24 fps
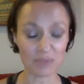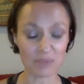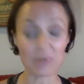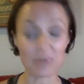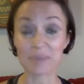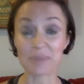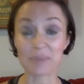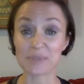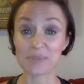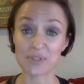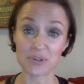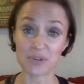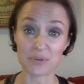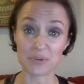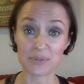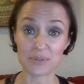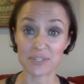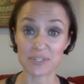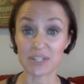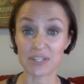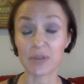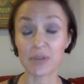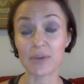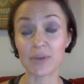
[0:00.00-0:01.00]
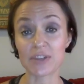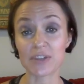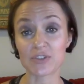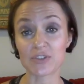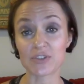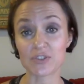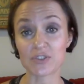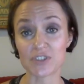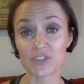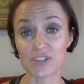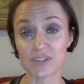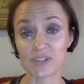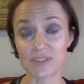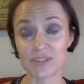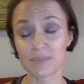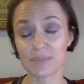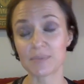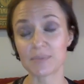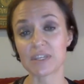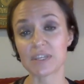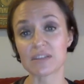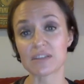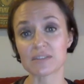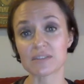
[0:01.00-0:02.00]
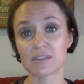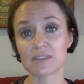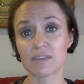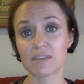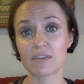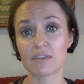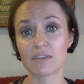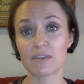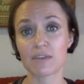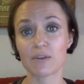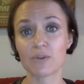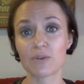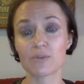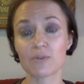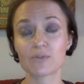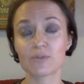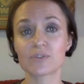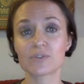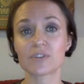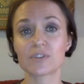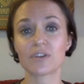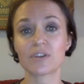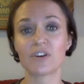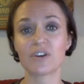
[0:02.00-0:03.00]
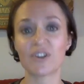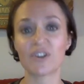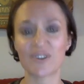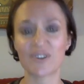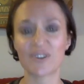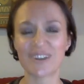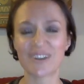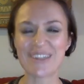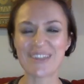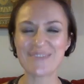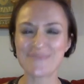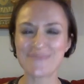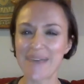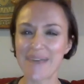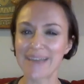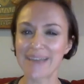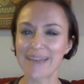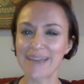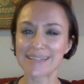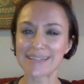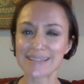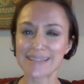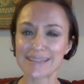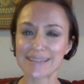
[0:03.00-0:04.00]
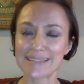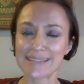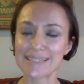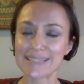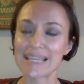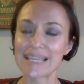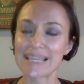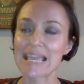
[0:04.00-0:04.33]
but I'm going to start with xenoestrogens, because those are impacting us